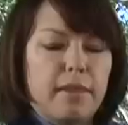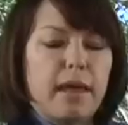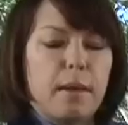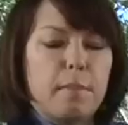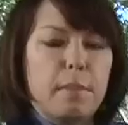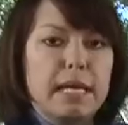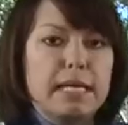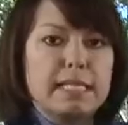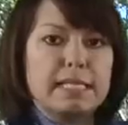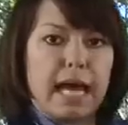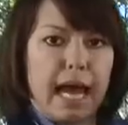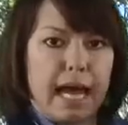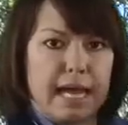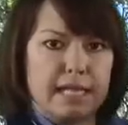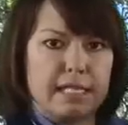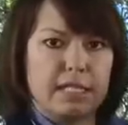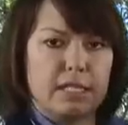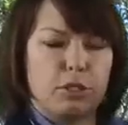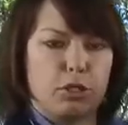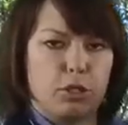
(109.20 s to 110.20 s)
That means
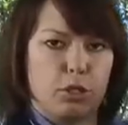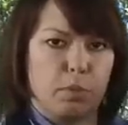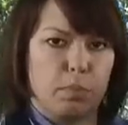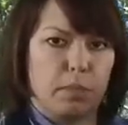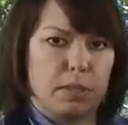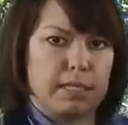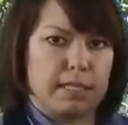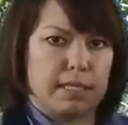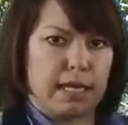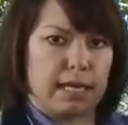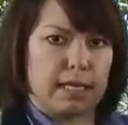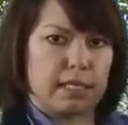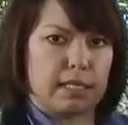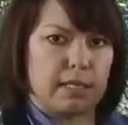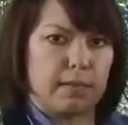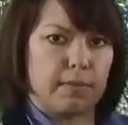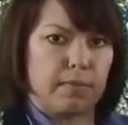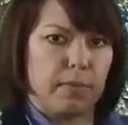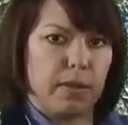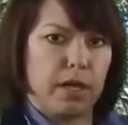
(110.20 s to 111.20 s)
eighty-two percent.